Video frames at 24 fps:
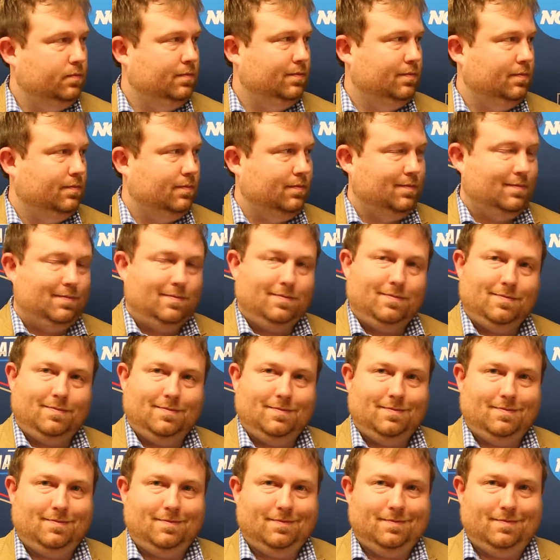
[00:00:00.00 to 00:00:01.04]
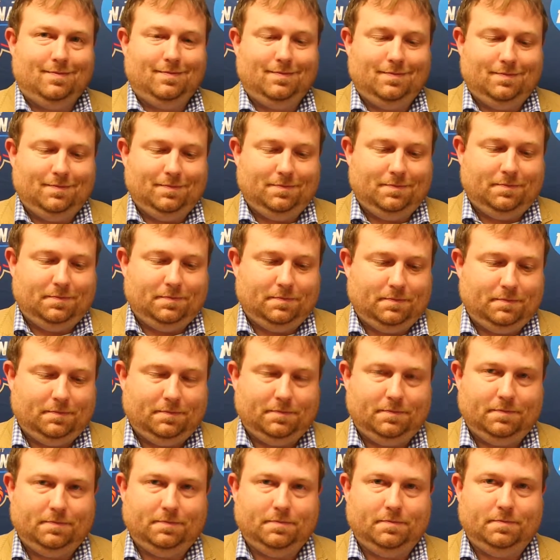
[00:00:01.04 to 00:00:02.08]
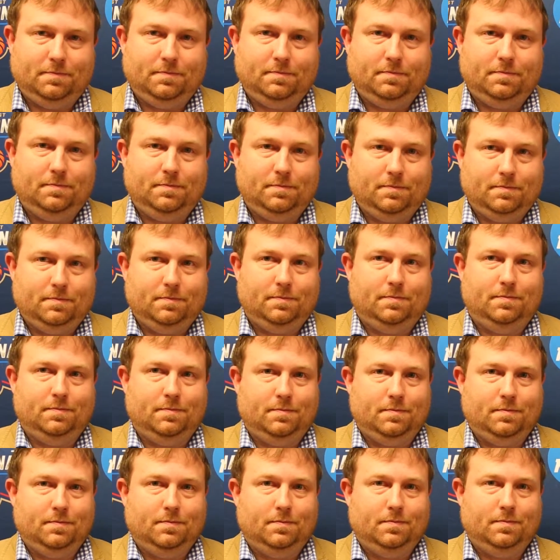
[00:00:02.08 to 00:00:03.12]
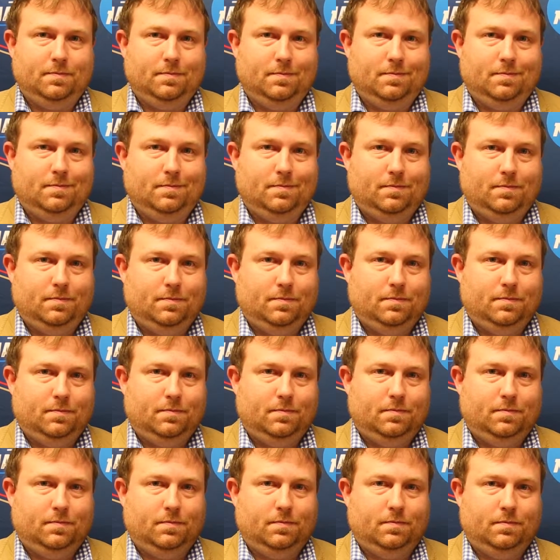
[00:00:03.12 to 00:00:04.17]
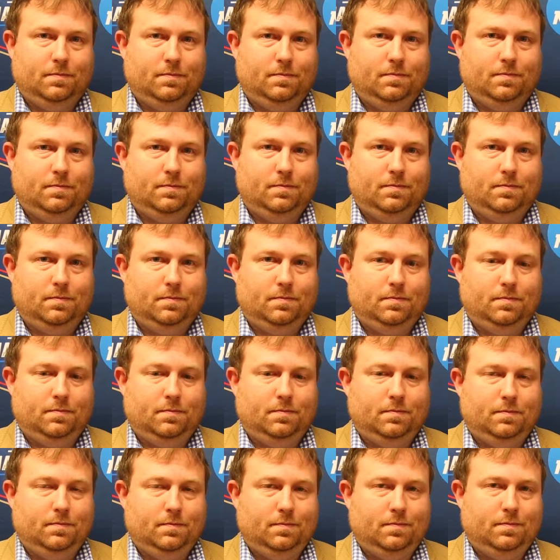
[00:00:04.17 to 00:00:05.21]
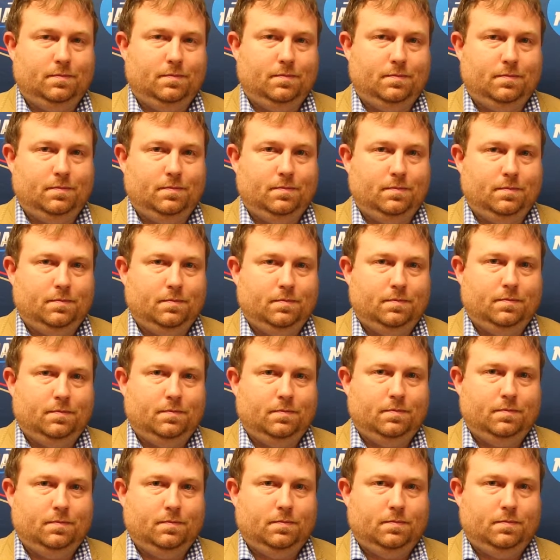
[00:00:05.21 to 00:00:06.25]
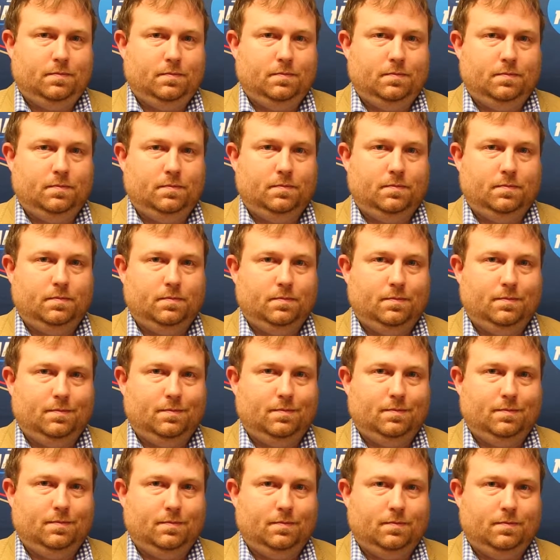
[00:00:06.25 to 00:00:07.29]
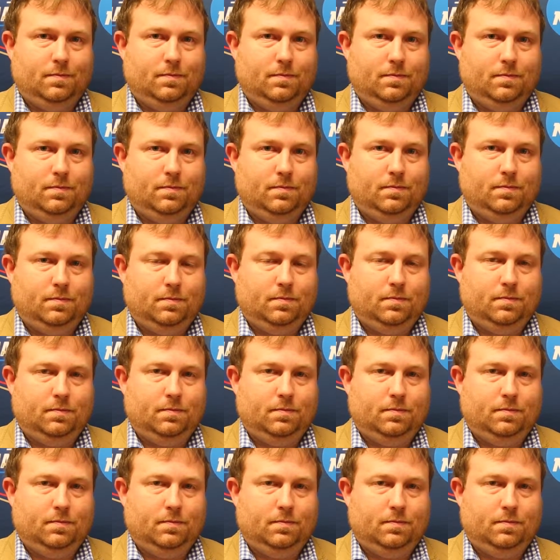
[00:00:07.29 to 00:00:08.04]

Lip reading: This person isn't speaking.